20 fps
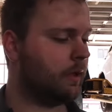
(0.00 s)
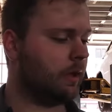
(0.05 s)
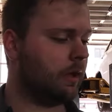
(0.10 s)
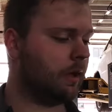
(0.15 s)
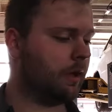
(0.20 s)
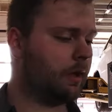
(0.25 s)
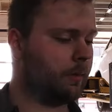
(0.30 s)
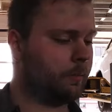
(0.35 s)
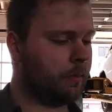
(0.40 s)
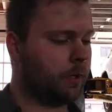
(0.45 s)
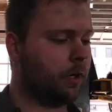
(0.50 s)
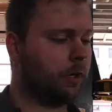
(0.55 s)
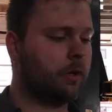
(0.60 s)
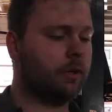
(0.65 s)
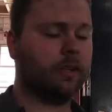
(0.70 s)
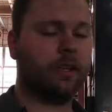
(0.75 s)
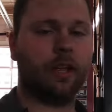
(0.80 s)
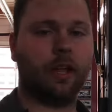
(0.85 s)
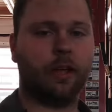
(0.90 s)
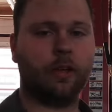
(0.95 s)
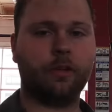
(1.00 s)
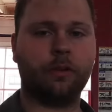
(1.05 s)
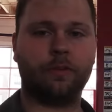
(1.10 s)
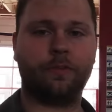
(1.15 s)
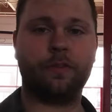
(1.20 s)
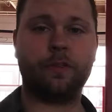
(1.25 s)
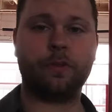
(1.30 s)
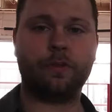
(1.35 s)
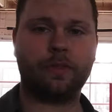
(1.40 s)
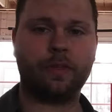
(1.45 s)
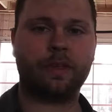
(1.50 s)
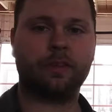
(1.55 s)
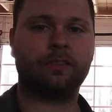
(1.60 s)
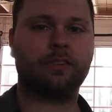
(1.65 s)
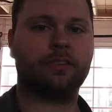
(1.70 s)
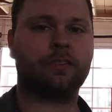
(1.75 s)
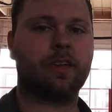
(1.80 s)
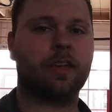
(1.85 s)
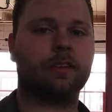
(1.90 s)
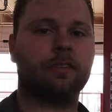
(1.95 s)
Currently, I own a few things
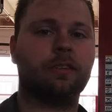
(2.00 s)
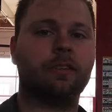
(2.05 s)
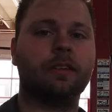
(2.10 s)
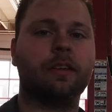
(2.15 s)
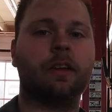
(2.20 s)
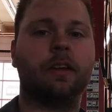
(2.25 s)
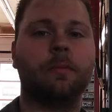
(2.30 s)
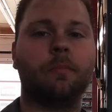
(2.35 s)
at Tekton.